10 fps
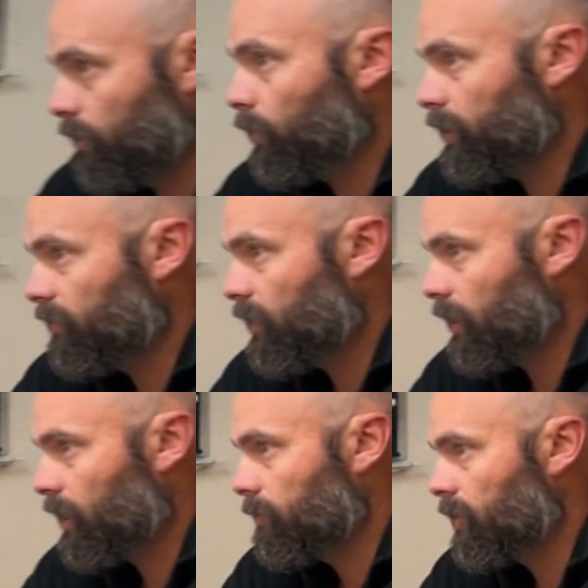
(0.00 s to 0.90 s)
wind
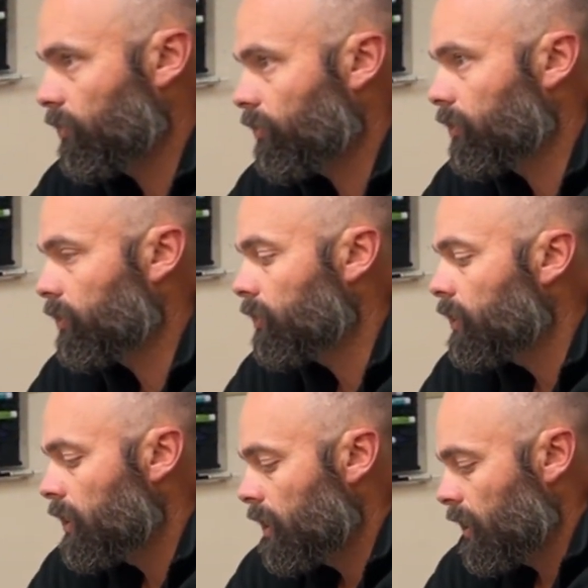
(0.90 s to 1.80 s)
event coming through,
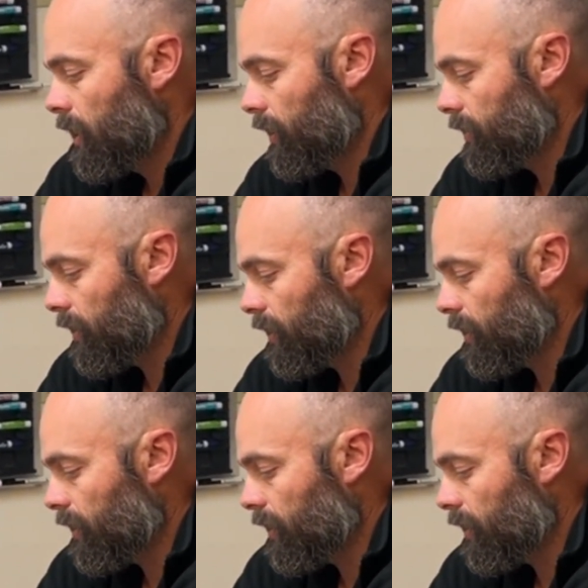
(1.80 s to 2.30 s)
it